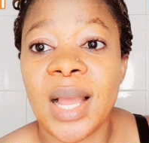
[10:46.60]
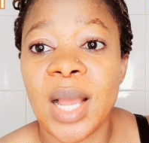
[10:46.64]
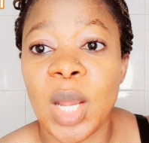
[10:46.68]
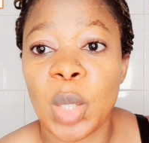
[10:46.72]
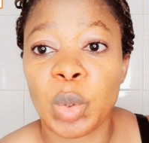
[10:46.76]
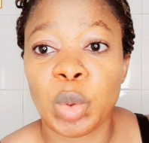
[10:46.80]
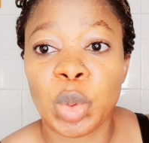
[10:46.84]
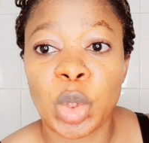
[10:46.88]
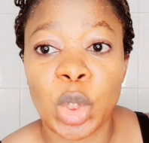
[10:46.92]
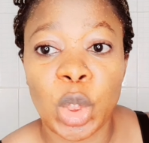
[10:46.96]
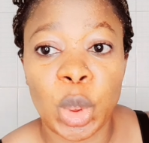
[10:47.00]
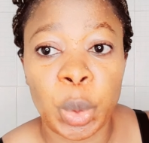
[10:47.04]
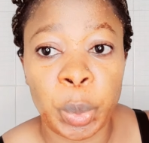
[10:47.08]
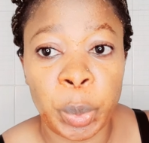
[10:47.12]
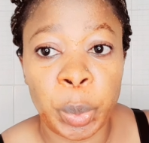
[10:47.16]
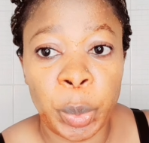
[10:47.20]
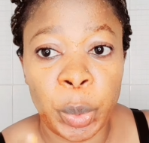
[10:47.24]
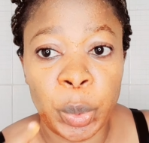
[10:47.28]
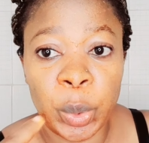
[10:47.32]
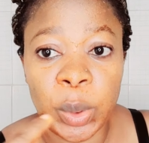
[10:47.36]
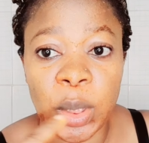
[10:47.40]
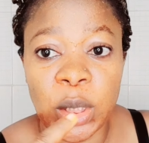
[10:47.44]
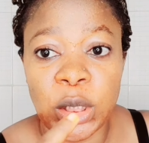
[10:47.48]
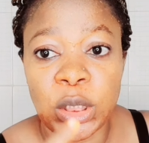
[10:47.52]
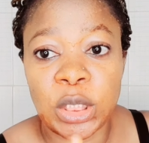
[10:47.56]
i'm just
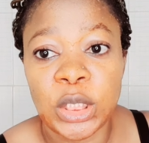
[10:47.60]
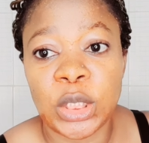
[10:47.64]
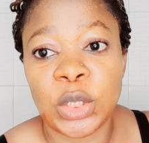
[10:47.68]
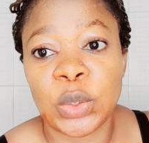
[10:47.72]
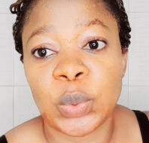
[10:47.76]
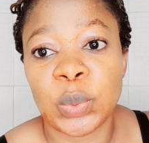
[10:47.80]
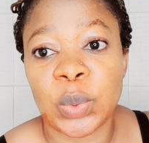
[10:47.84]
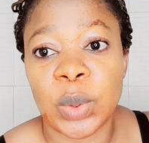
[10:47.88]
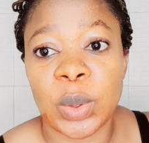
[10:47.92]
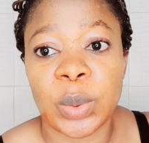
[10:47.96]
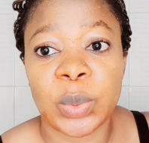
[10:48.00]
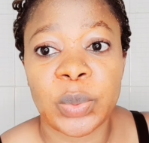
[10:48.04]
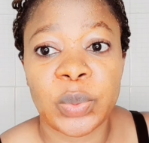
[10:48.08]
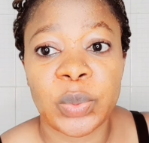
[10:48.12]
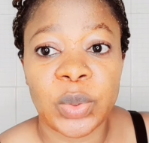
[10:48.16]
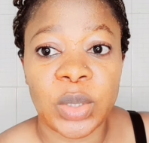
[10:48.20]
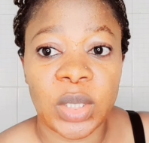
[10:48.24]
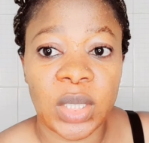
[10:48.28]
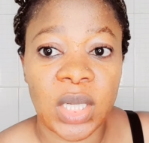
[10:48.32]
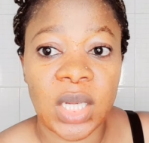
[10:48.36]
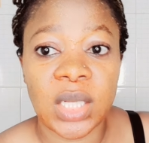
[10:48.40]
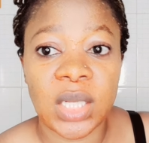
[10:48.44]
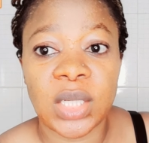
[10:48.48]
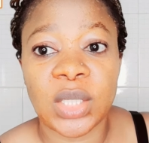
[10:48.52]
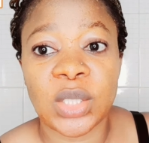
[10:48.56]
preventing it from
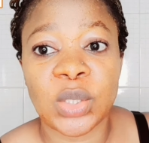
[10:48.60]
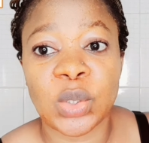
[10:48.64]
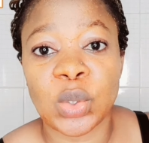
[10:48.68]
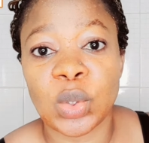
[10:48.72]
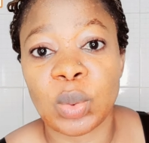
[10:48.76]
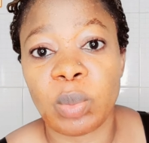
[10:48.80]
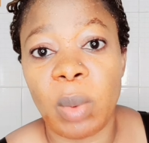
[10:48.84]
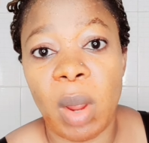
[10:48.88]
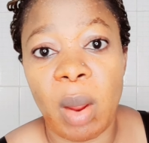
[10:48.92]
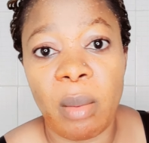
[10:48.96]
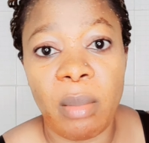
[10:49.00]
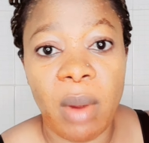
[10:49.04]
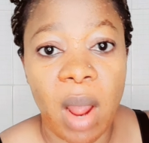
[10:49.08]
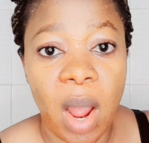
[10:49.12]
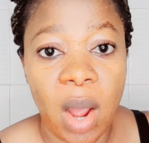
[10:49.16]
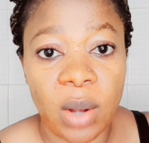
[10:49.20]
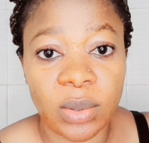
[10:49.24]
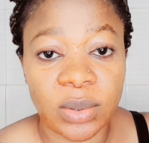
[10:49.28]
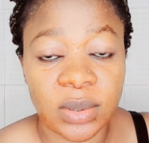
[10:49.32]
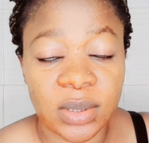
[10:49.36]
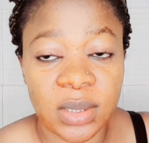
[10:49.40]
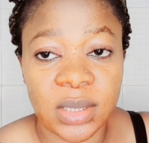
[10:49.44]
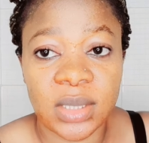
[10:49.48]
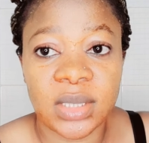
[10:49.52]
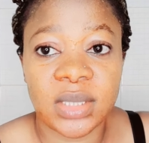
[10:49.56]
getting to my
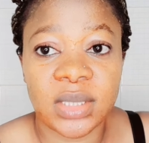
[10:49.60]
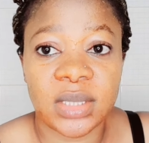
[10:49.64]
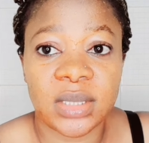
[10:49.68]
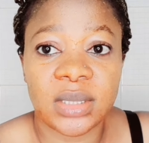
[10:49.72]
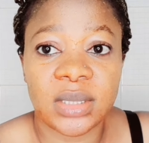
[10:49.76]
mouth